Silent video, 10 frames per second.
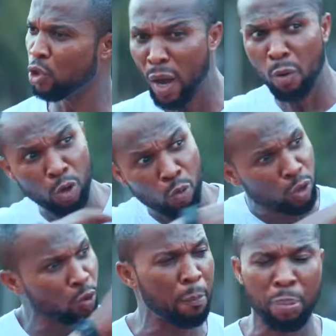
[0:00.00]
So why would you
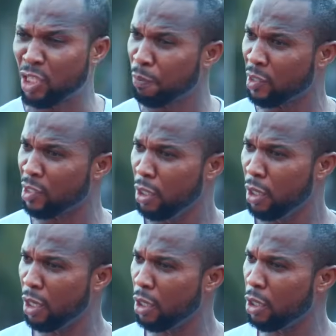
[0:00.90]
want to participate
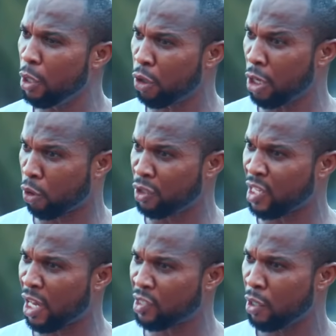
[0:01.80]
in a royal
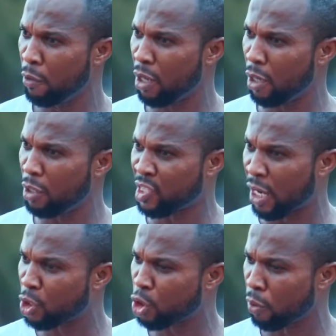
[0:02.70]
contest
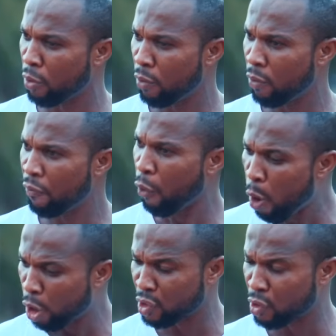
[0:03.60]
selection? For
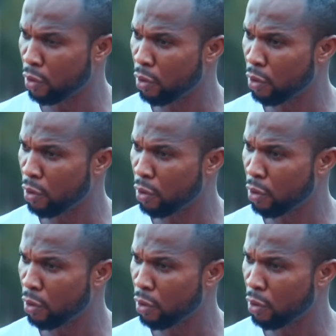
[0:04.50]
what?